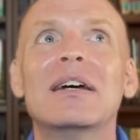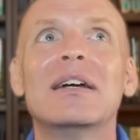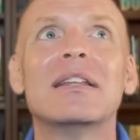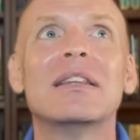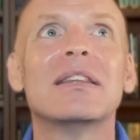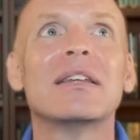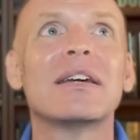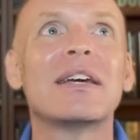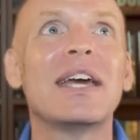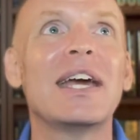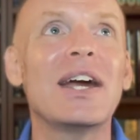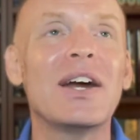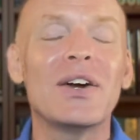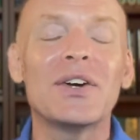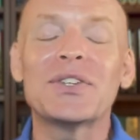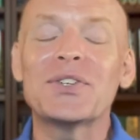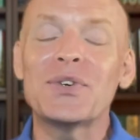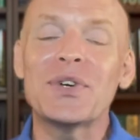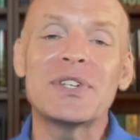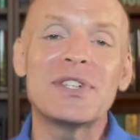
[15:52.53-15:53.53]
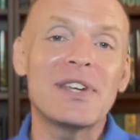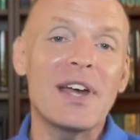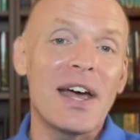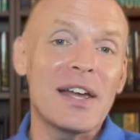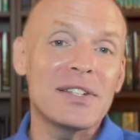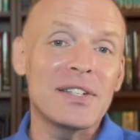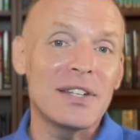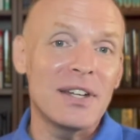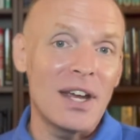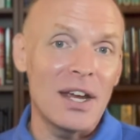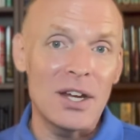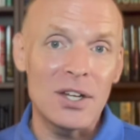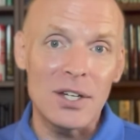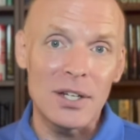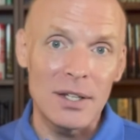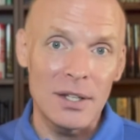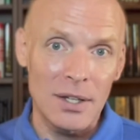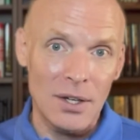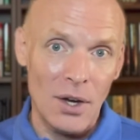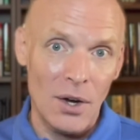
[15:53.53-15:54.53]
the character
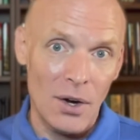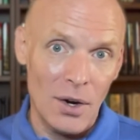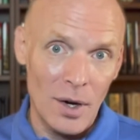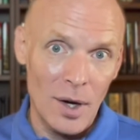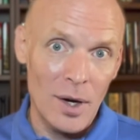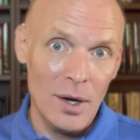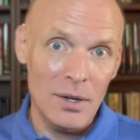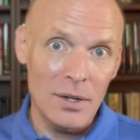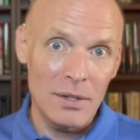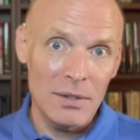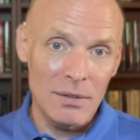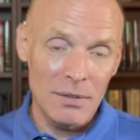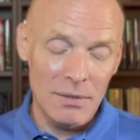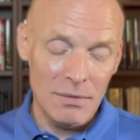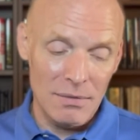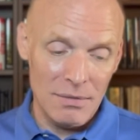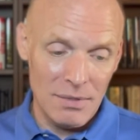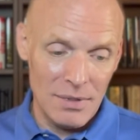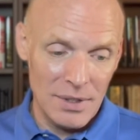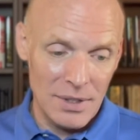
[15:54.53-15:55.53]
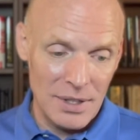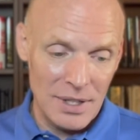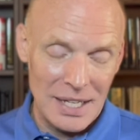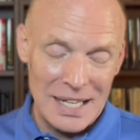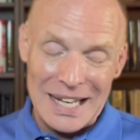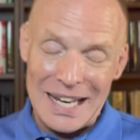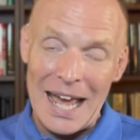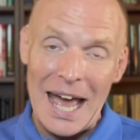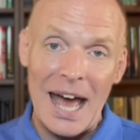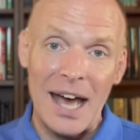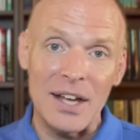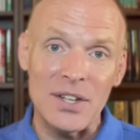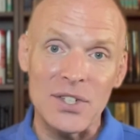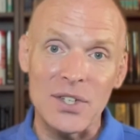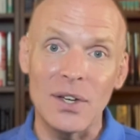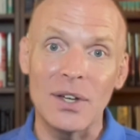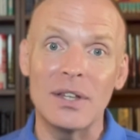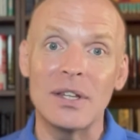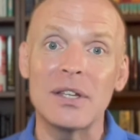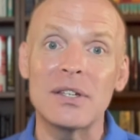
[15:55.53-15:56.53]
assassination that Card enacts
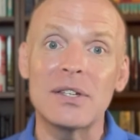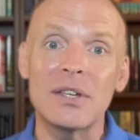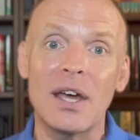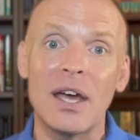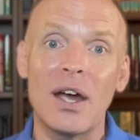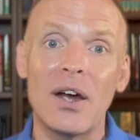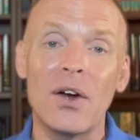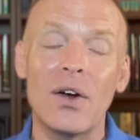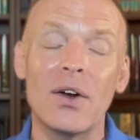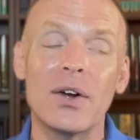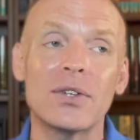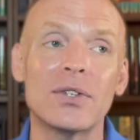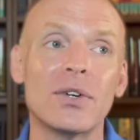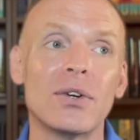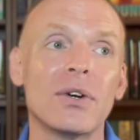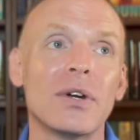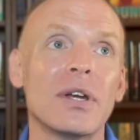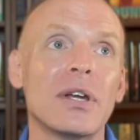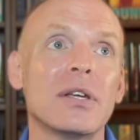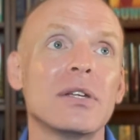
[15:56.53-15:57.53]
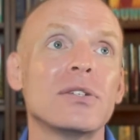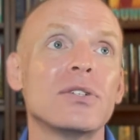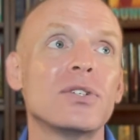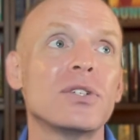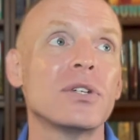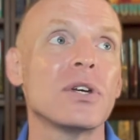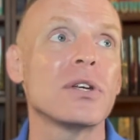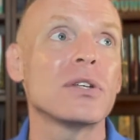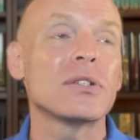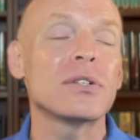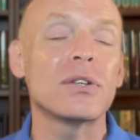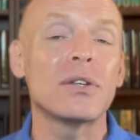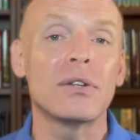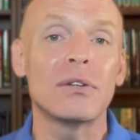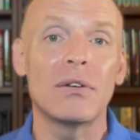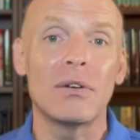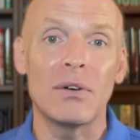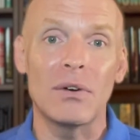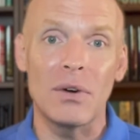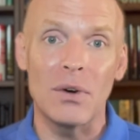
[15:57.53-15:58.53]
on this character is just
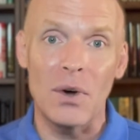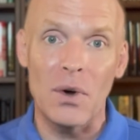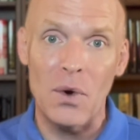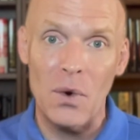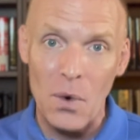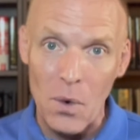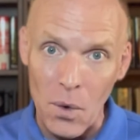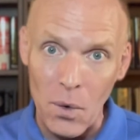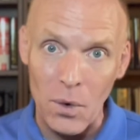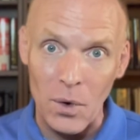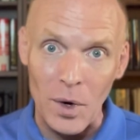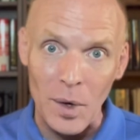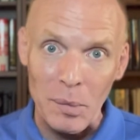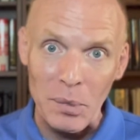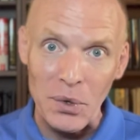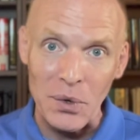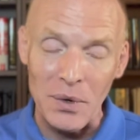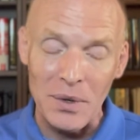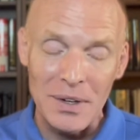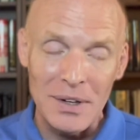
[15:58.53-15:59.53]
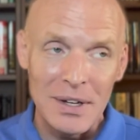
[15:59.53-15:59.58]
horrible.